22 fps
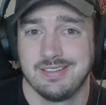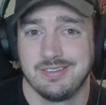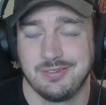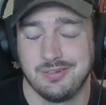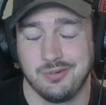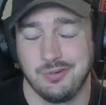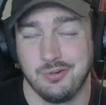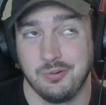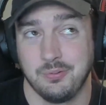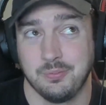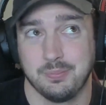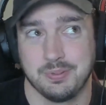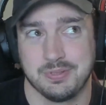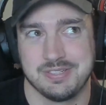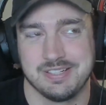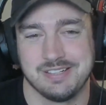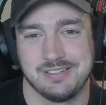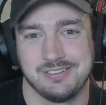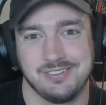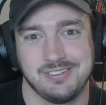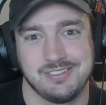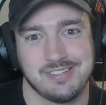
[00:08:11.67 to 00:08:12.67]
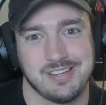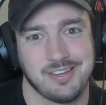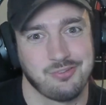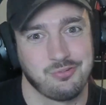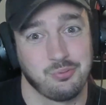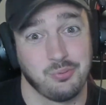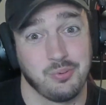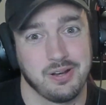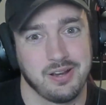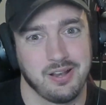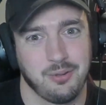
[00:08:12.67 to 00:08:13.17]
to particularly test
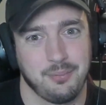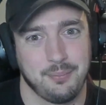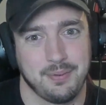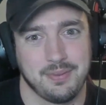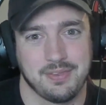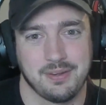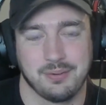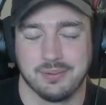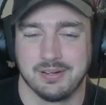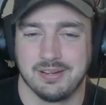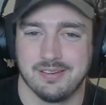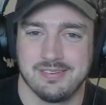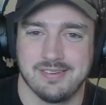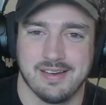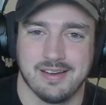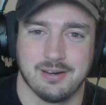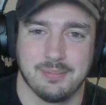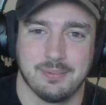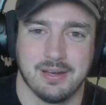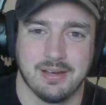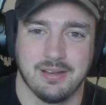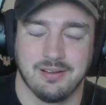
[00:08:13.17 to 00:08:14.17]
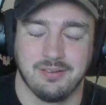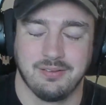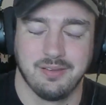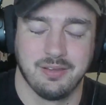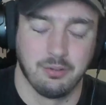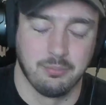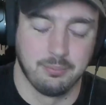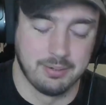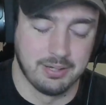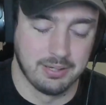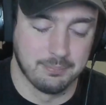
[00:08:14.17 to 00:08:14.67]
one element that we're going to talk about in a
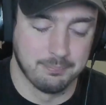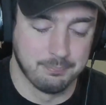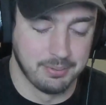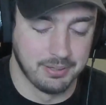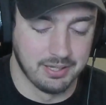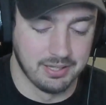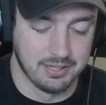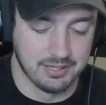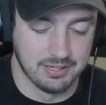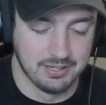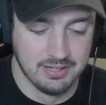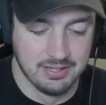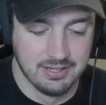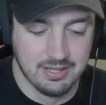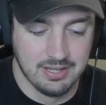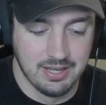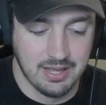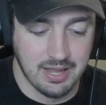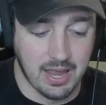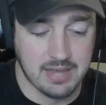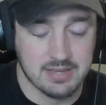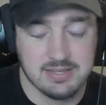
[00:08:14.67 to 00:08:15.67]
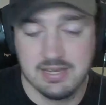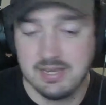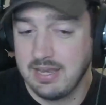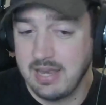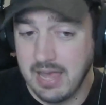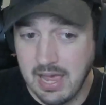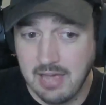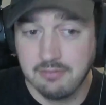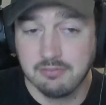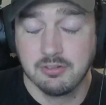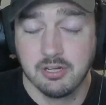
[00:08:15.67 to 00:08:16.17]
little bit, but I did
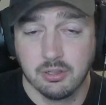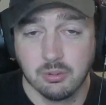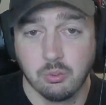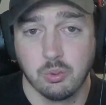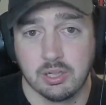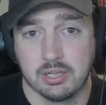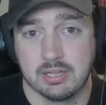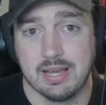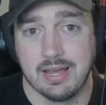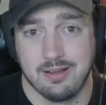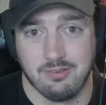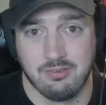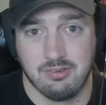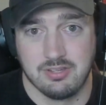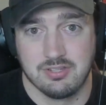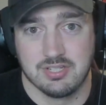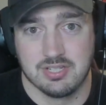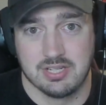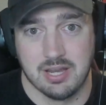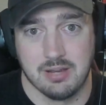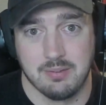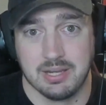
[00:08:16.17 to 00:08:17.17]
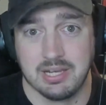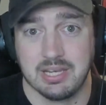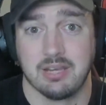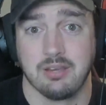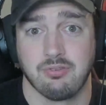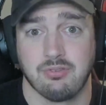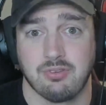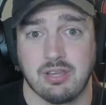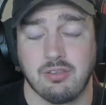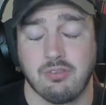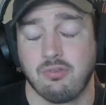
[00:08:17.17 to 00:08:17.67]
have good workouts each time I
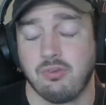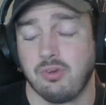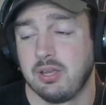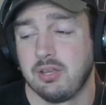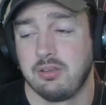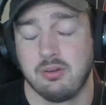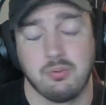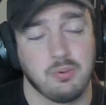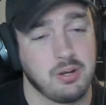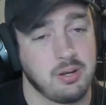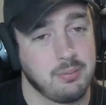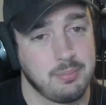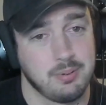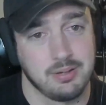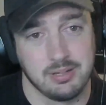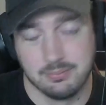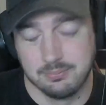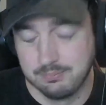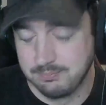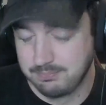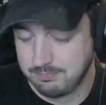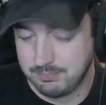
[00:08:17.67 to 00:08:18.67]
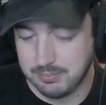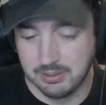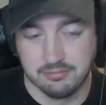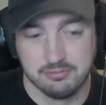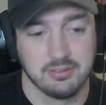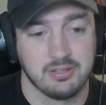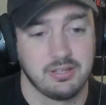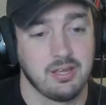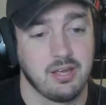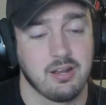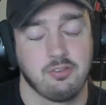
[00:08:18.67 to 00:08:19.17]
used it, so I do want to be
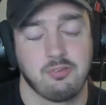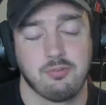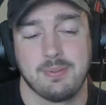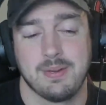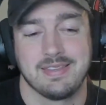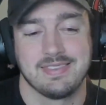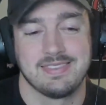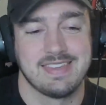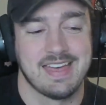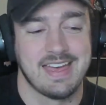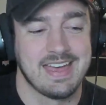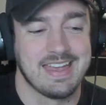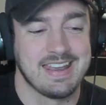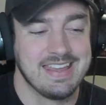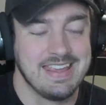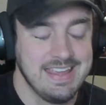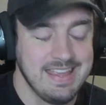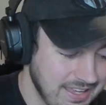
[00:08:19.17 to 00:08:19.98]
perfectly honest about that.